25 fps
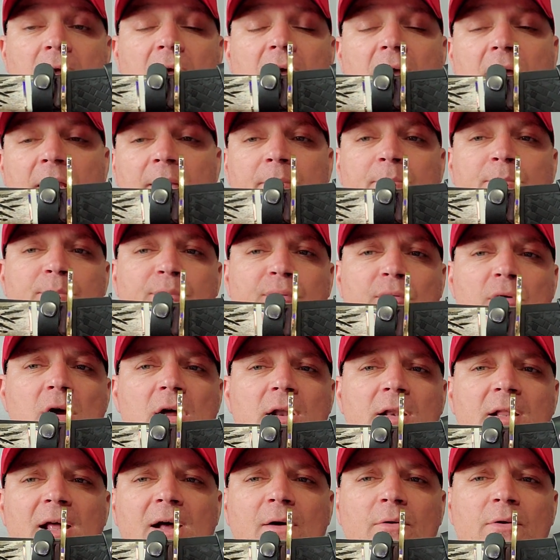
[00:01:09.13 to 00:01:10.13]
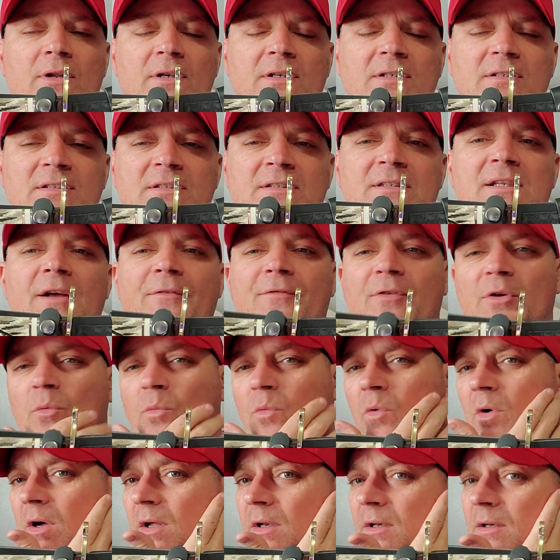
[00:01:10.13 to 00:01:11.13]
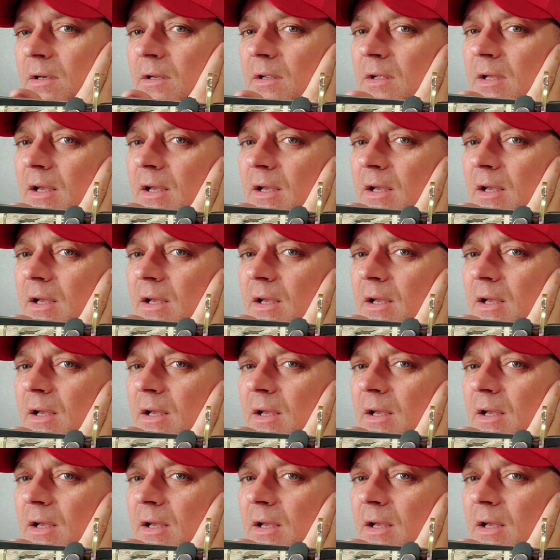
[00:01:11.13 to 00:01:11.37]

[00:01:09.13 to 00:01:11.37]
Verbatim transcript: I brought out a different one,